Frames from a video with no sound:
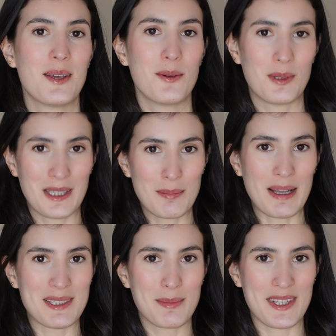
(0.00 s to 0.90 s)
Welcome
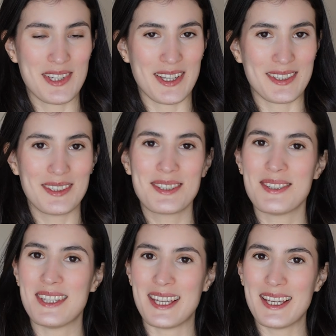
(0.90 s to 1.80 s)
back to my channel.
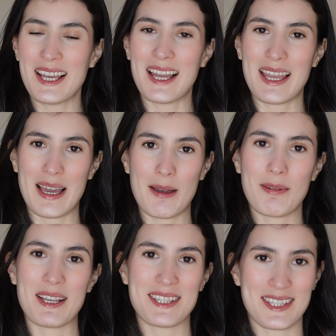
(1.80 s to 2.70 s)
Today I have
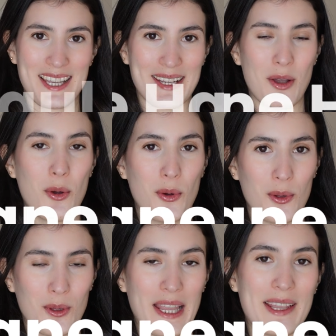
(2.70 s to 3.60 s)
a Sézane
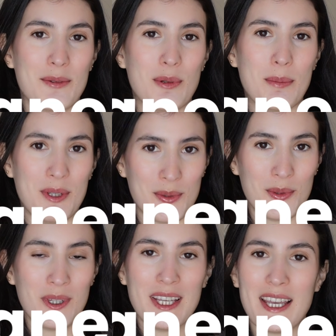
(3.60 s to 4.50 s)
haul and review.
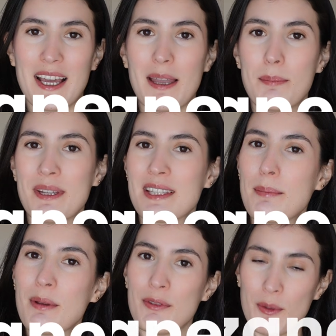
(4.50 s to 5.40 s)
I picked up
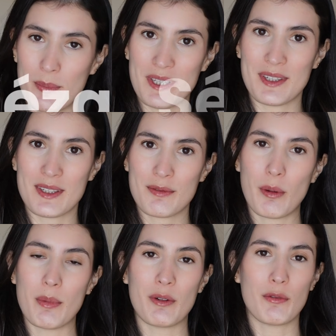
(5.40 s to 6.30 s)
a few pieces
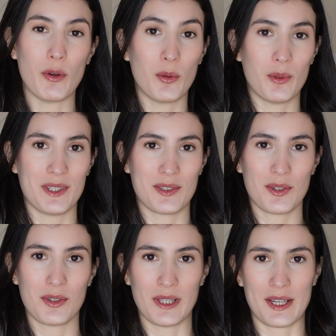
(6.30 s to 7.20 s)
from their fall winter
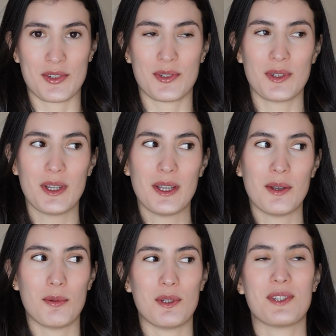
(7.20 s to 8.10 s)
collection,
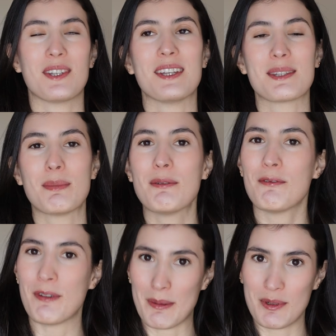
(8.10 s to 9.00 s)
which is my
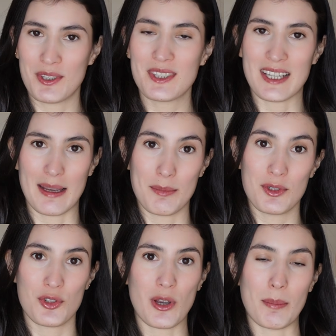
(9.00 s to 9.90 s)
favorite time to shop